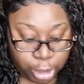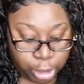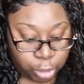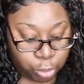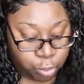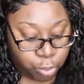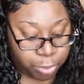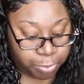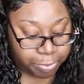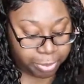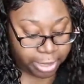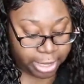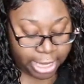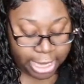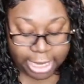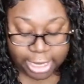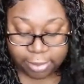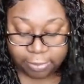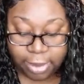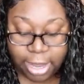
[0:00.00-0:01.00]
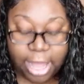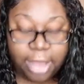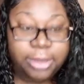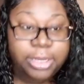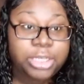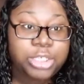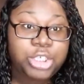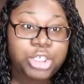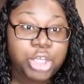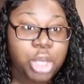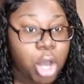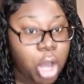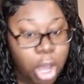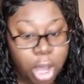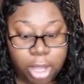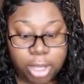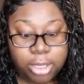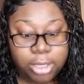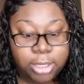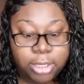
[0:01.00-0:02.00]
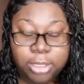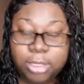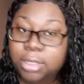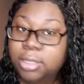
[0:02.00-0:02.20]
you was playing around in chalk.